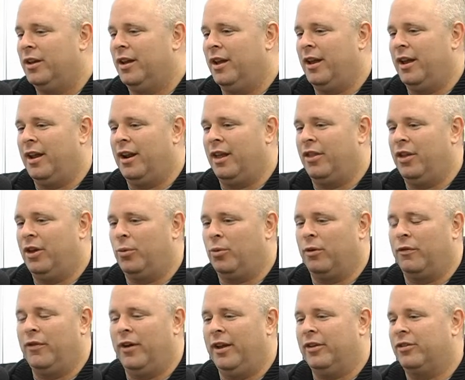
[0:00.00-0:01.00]
And I think
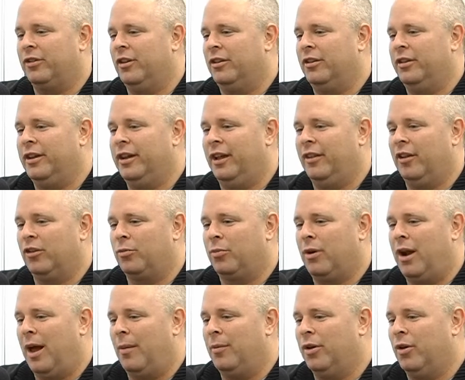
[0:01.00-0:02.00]
we're facing a league that's
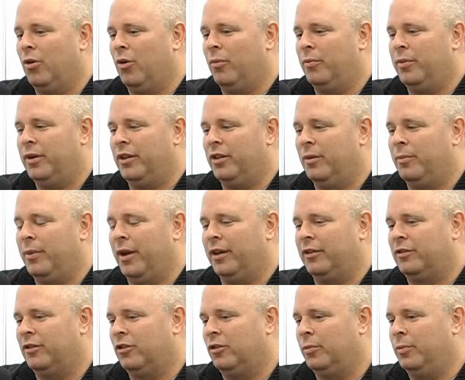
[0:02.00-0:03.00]
probably going to be the
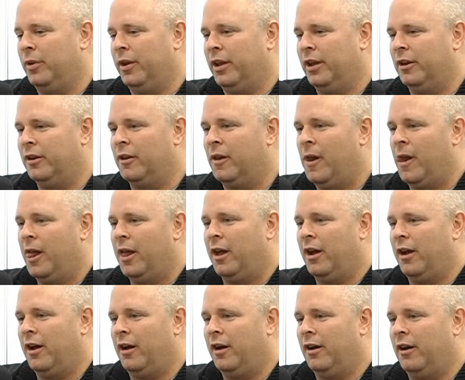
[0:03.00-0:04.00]
best it's been
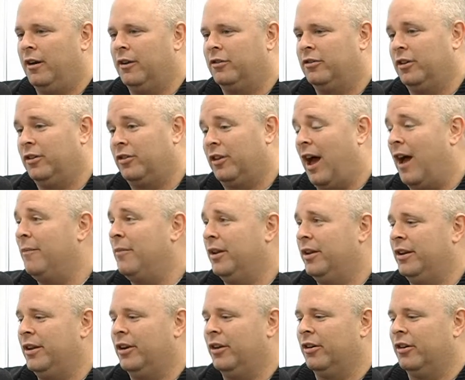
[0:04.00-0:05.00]
since I've
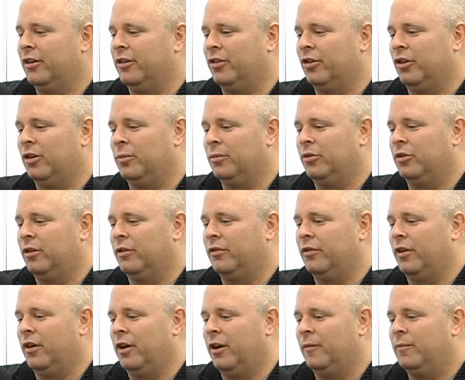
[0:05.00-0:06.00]
been here in terms
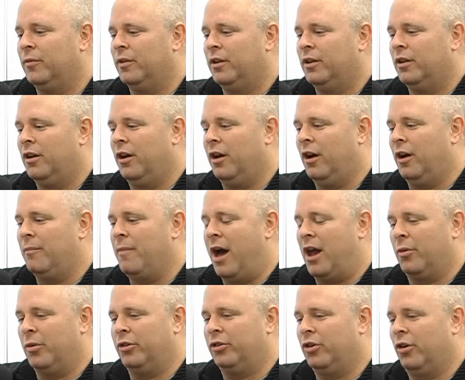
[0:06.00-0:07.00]
of
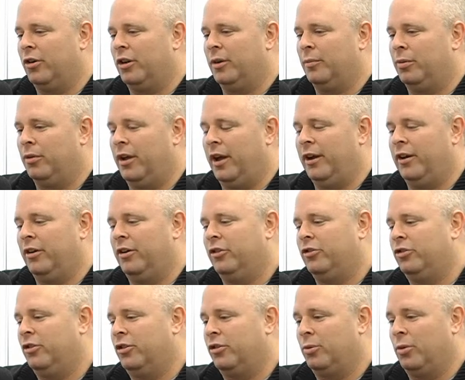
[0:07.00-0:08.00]
amount of returning
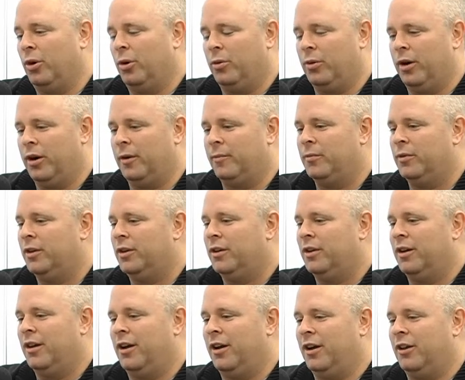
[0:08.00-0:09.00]
players, and you throw
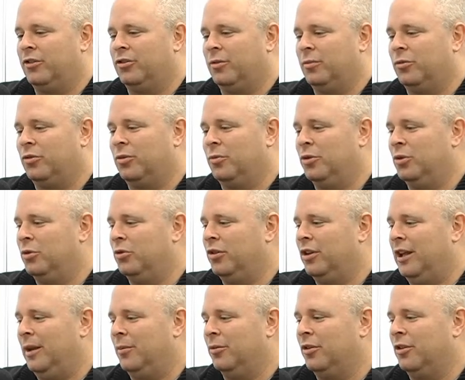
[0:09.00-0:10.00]
some new
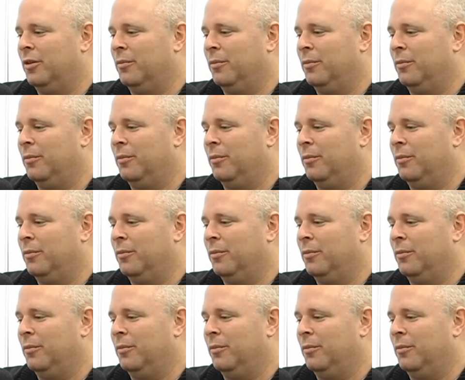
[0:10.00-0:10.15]
teams in the